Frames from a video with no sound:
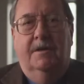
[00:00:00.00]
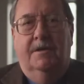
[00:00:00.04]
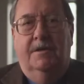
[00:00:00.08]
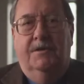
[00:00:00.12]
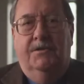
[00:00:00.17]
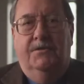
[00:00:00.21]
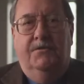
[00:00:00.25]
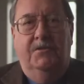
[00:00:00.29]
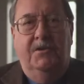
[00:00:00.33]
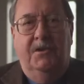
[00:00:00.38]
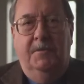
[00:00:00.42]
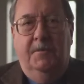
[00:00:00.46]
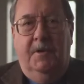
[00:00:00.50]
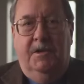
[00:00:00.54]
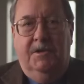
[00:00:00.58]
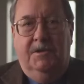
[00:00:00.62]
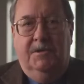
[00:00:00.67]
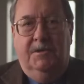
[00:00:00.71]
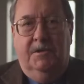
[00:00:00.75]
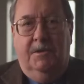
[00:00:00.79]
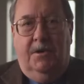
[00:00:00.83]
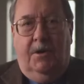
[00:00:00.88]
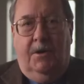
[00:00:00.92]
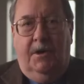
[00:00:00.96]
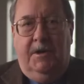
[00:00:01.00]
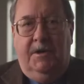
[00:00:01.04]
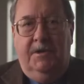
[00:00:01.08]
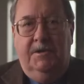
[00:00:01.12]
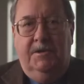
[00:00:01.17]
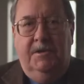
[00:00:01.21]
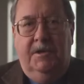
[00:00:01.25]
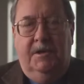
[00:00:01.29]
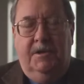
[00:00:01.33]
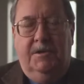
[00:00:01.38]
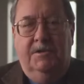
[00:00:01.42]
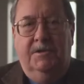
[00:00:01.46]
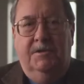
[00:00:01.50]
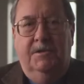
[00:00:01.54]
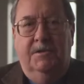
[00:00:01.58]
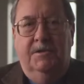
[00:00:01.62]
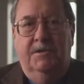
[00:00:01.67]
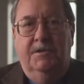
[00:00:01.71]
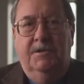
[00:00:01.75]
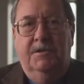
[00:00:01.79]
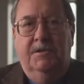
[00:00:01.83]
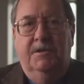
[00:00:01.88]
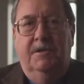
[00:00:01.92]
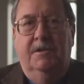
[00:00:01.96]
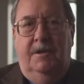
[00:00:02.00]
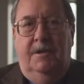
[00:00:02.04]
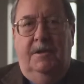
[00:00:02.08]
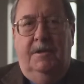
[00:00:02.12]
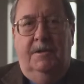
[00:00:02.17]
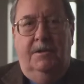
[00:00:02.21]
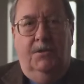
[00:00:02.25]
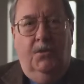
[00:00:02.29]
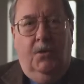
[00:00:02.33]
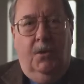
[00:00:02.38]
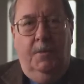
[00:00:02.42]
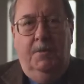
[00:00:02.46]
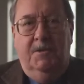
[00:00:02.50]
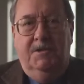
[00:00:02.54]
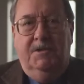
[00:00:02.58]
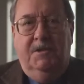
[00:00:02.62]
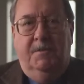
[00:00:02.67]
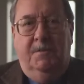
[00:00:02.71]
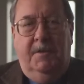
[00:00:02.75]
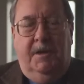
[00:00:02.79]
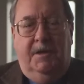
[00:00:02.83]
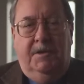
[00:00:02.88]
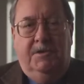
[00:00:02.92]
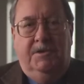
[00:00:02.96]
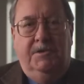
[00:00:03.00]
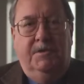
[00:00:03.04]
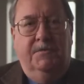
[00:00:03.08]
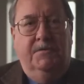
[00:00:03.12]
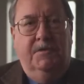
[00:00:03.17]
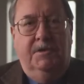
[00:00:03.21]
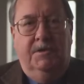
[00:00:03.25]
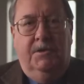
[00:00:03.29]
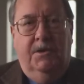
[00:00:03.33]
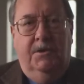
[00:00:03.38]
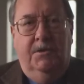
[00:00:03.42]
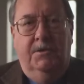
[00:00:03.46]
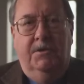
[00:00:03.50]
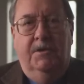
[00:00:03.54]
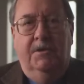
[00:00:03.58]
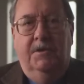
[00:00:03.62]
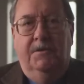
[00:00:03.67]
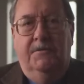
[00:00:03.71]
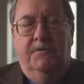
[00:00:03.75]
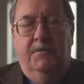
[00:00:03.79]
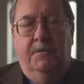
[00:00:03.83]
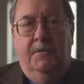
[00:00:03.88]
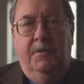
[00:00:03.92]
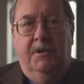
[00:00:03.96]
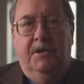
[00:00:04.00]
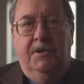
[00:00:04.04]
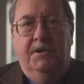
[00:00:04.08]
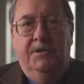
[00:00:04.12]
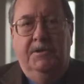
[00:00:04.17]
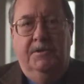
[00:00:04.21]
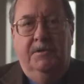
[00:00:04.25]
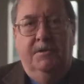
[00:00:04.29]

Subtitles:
three-dimensional architectures, enormous amounts of encoded information.